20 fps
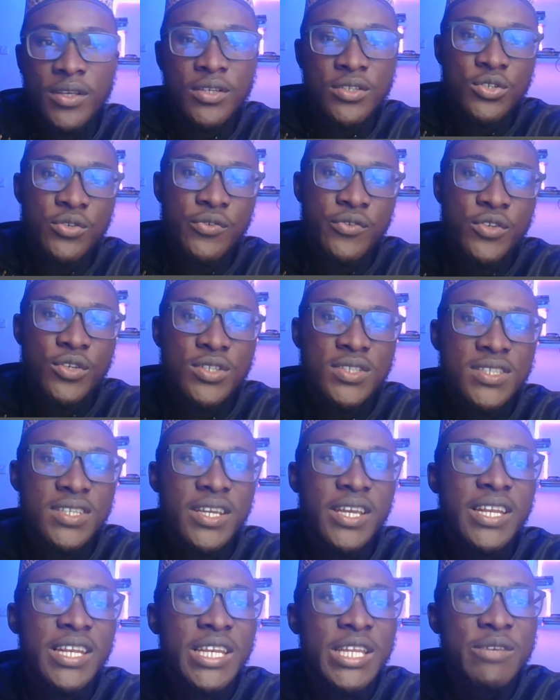So if you just
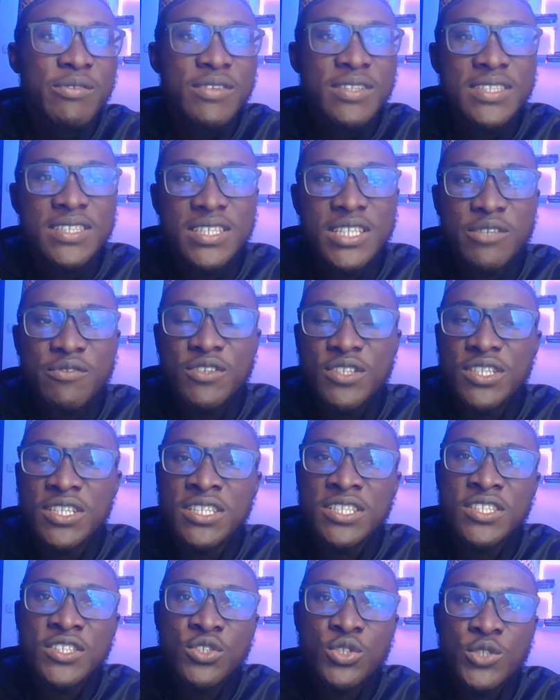say a living thing, if
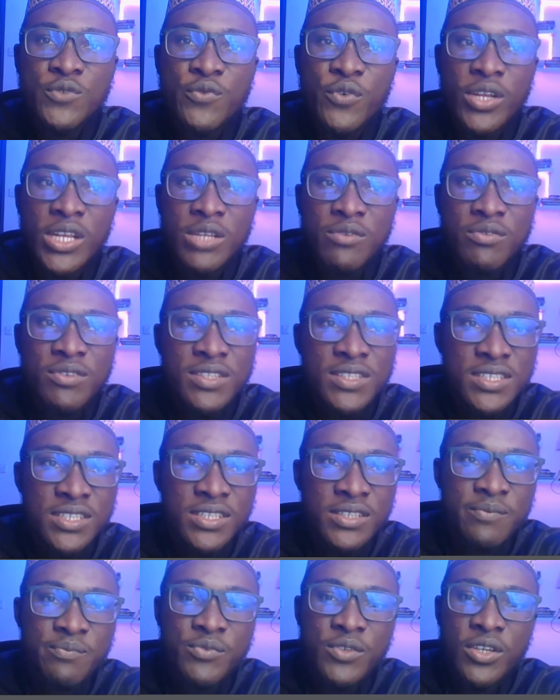it is used for a living
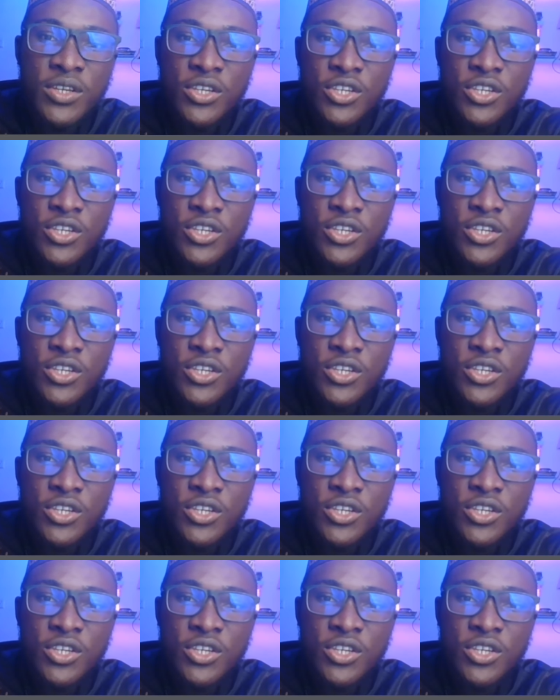thing,